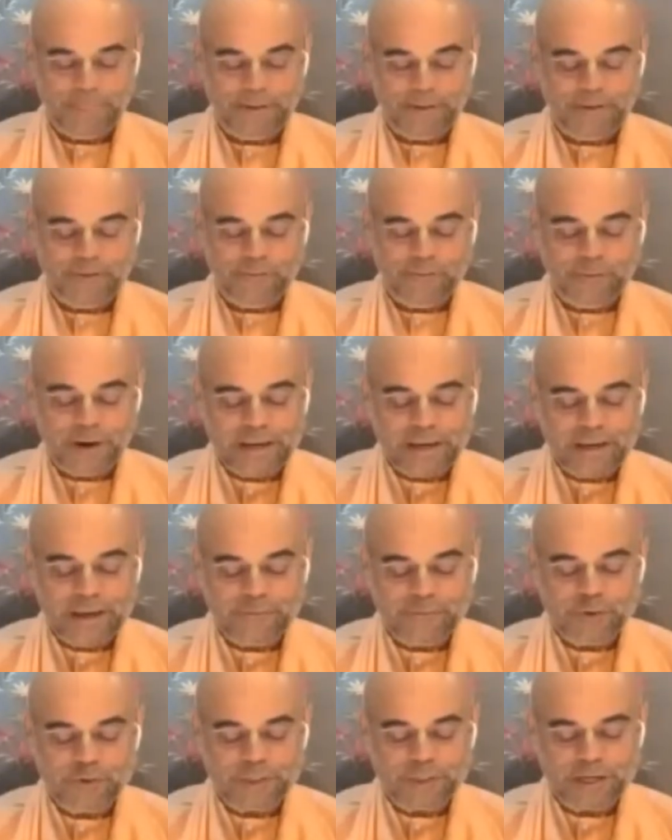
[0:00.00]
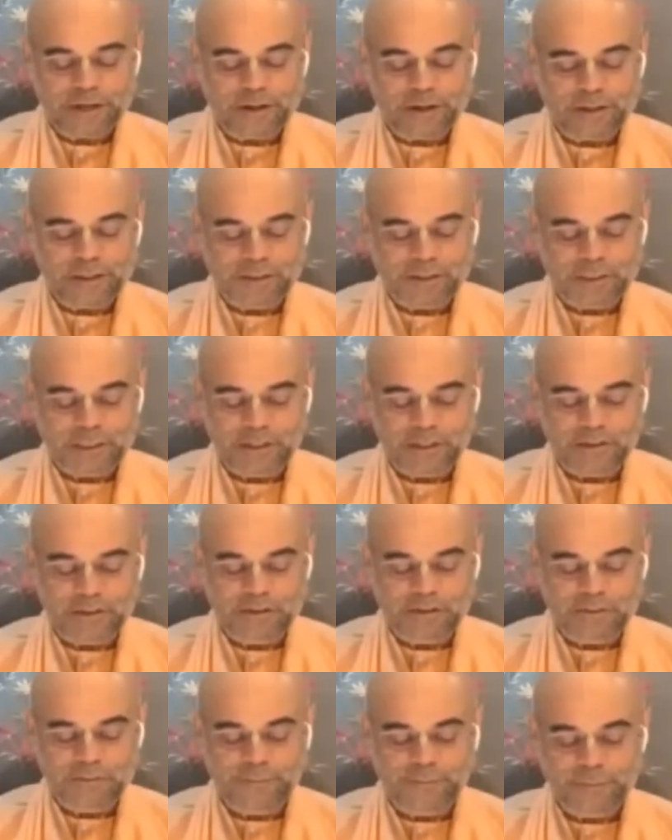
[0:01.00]
Why have you taken this seat?
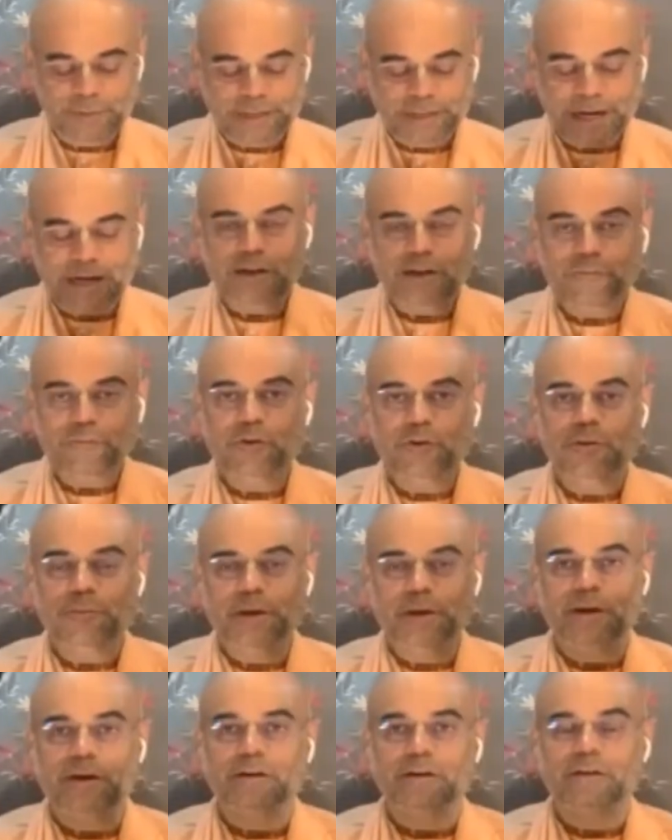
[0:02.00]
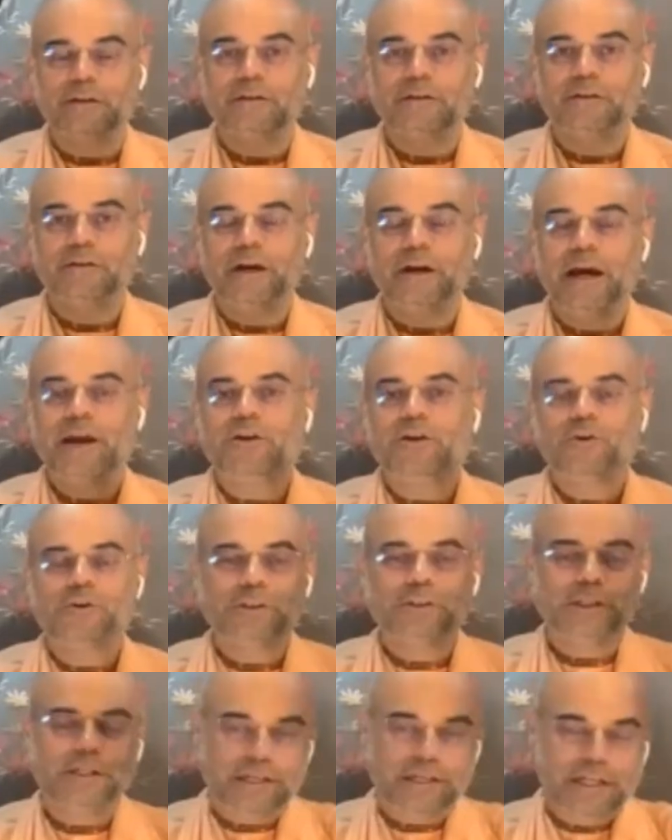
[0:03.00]
Get up from here and go
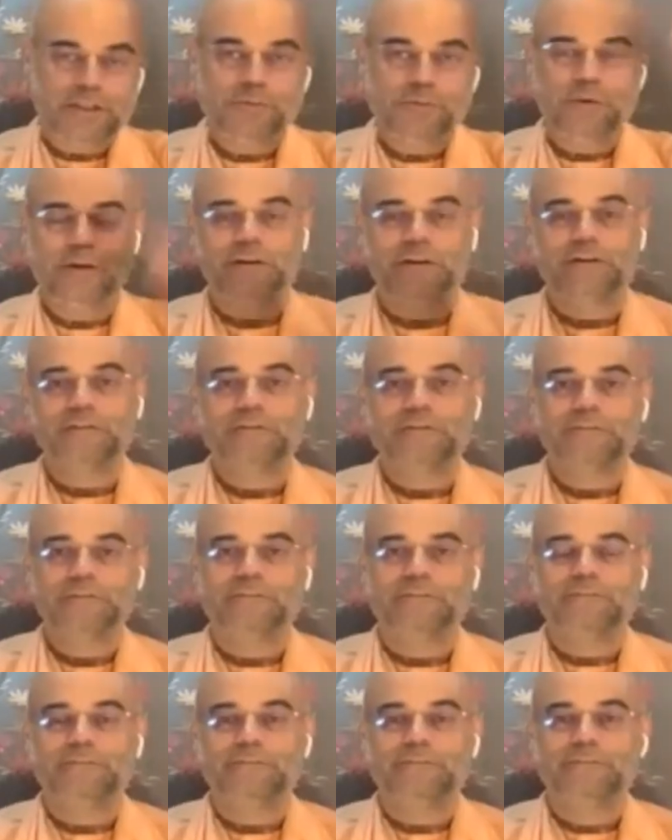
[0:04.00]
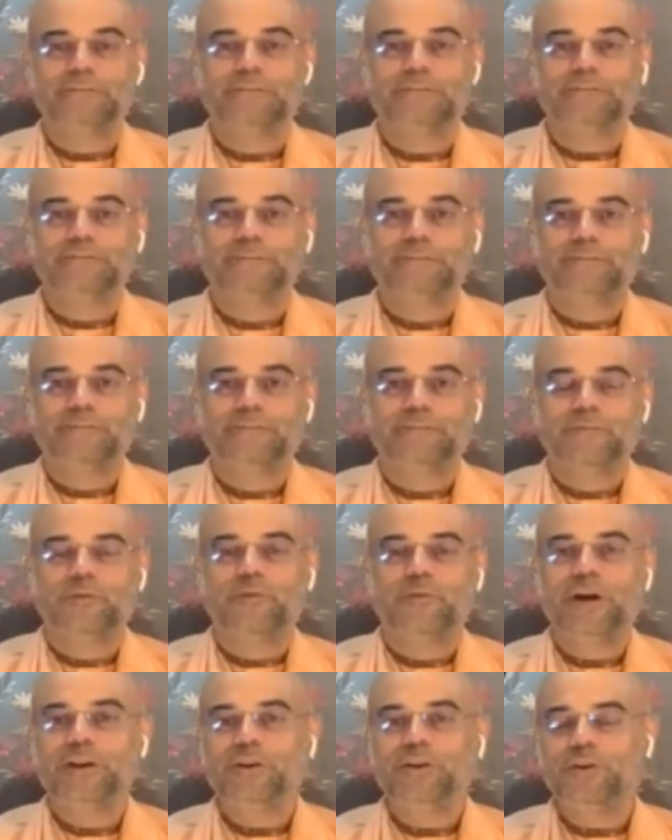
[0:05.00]
sit elsewhere.
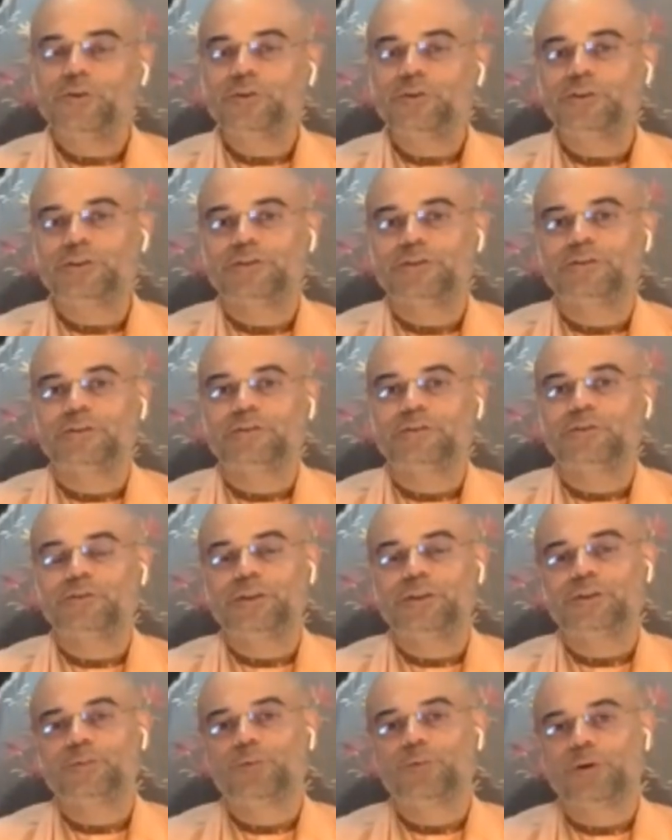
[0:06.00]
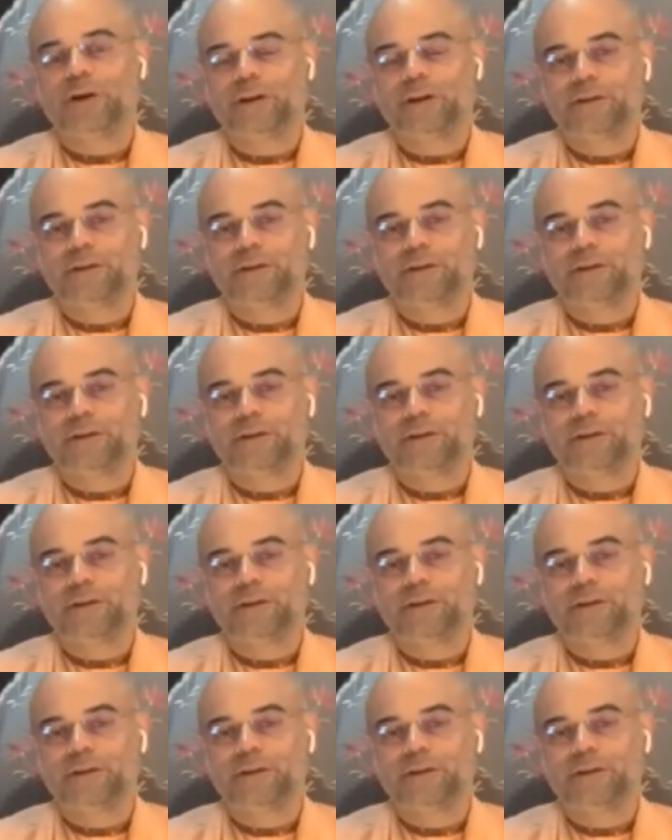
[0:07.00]
Very rude to this boy.